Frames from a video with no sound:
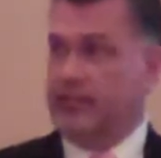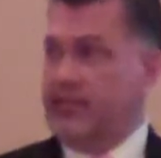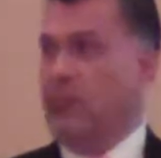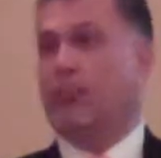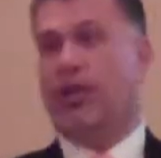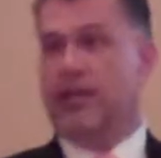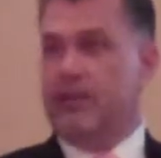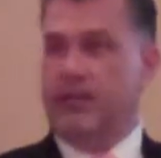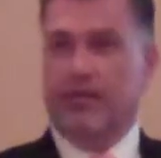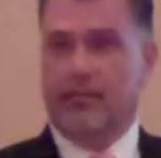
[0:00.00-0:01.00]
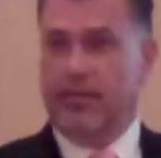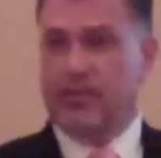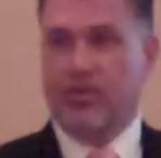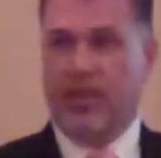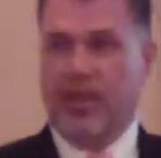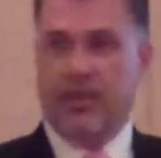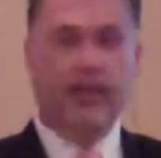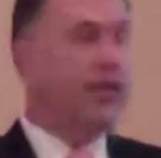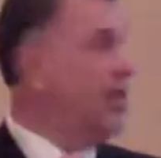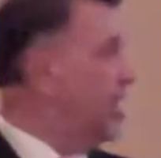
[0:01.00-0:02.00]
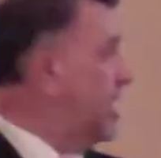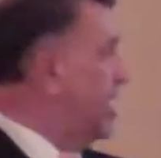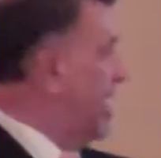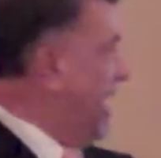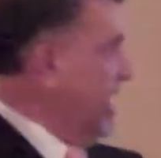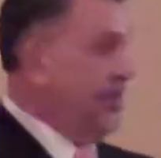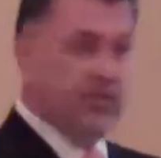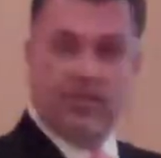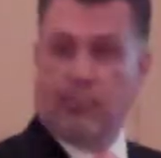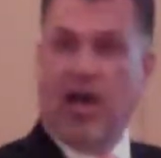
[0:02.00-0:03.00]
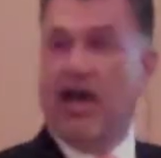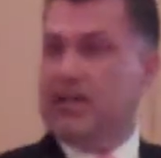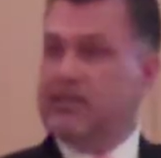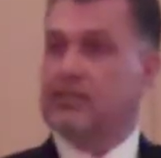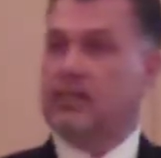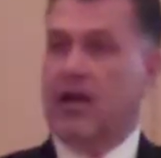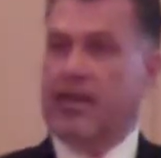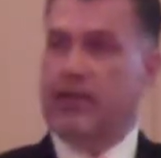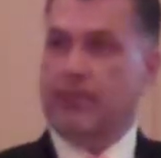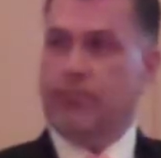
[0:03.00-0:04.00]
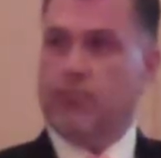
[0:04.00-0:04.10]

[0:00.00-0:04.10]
template that you get, has the boxes on it.